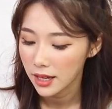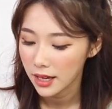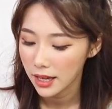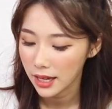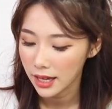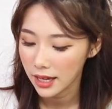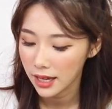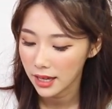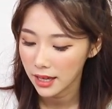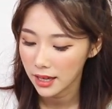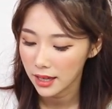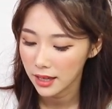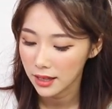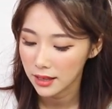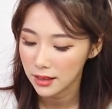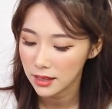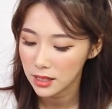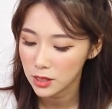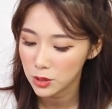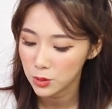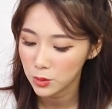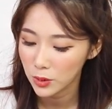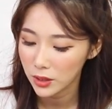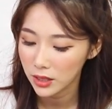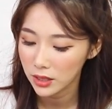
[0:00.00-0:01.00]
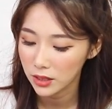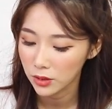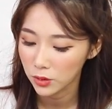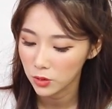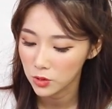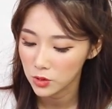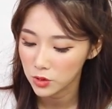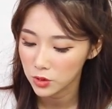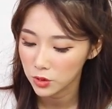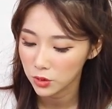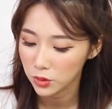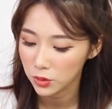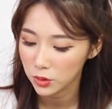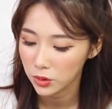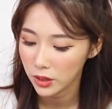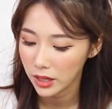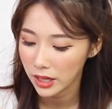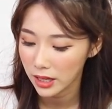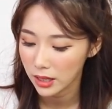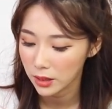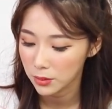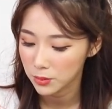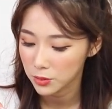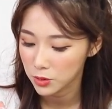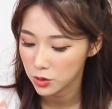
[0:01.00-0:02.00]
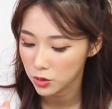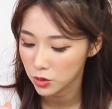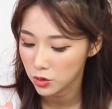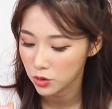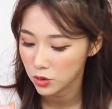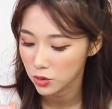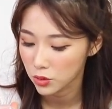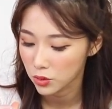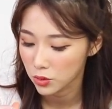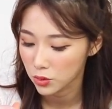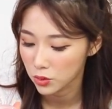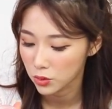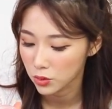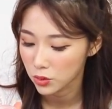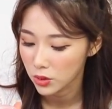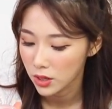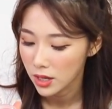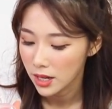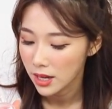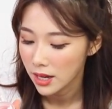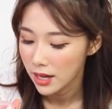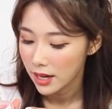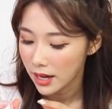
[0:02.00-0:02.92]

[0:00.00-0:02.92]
and this one also helps to